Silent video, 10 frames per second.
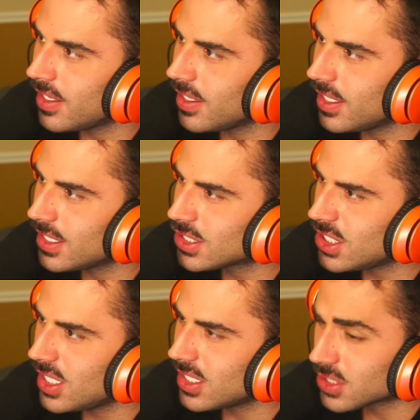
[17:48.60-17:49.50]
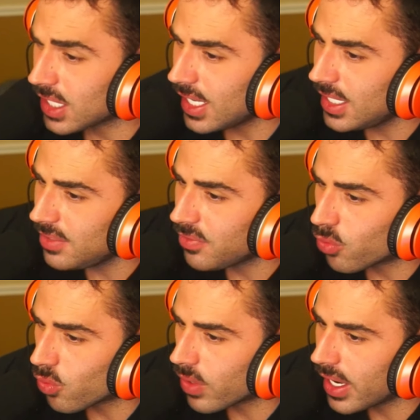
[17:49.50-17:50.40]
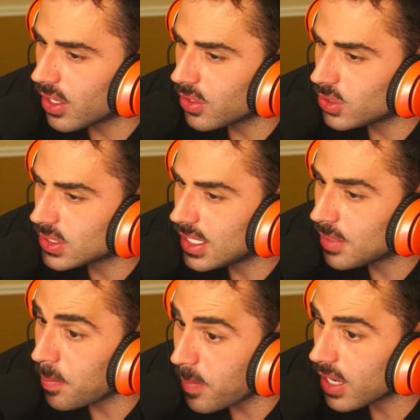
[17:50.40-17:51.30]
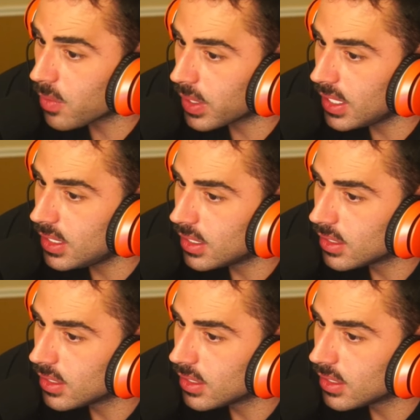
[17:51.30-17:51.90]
It's not it's kind of rare you see them married